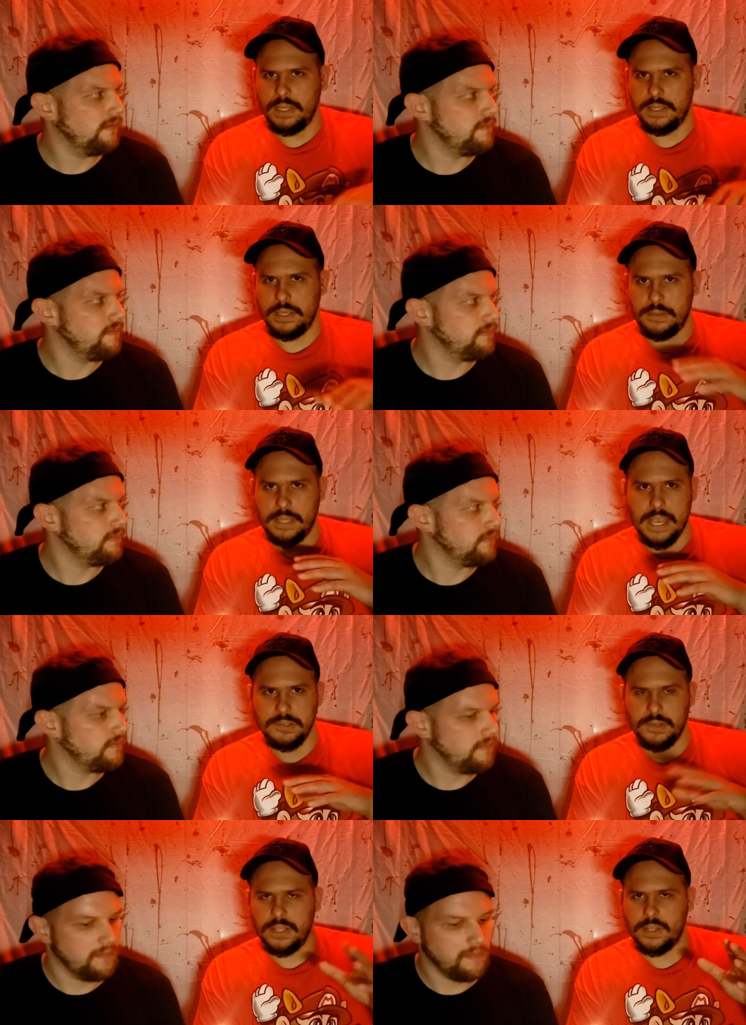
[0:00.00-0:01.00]
Speaker 1: the guy's
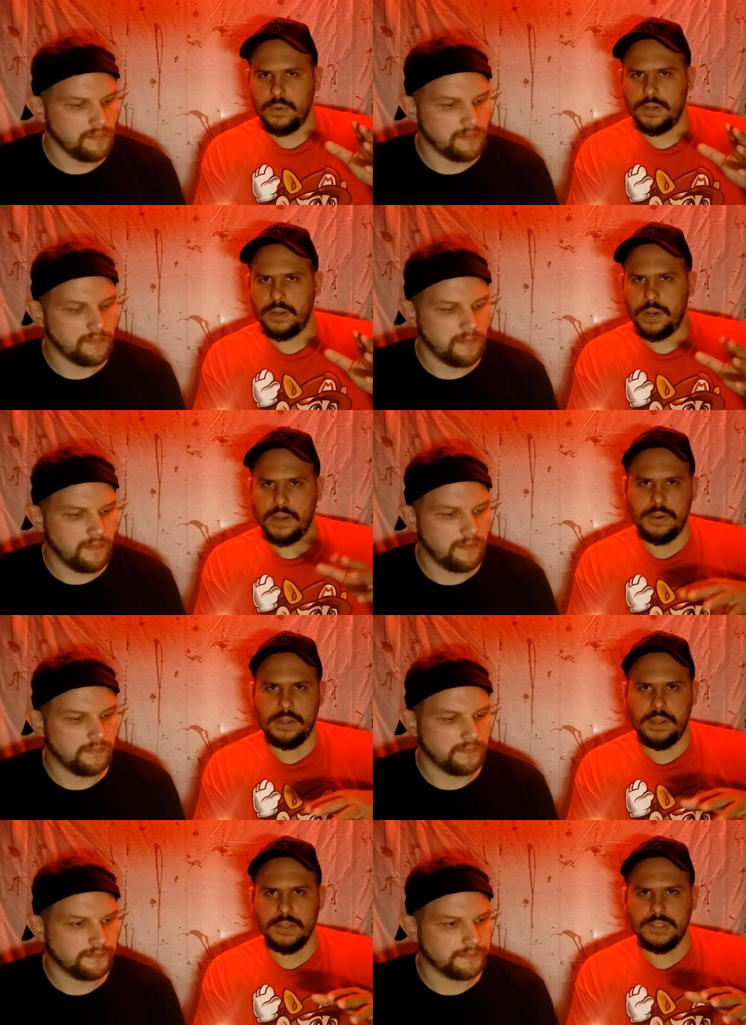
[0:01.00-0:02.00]
looking out the window, or whatever. They're
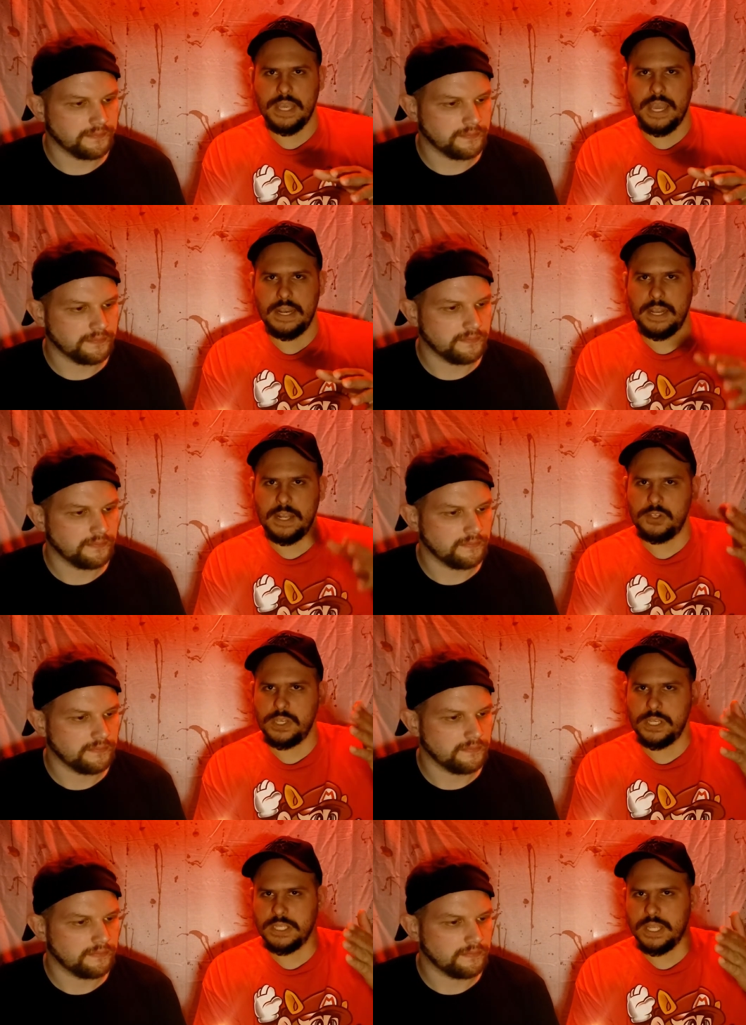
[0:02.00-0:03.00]
outside, and it's just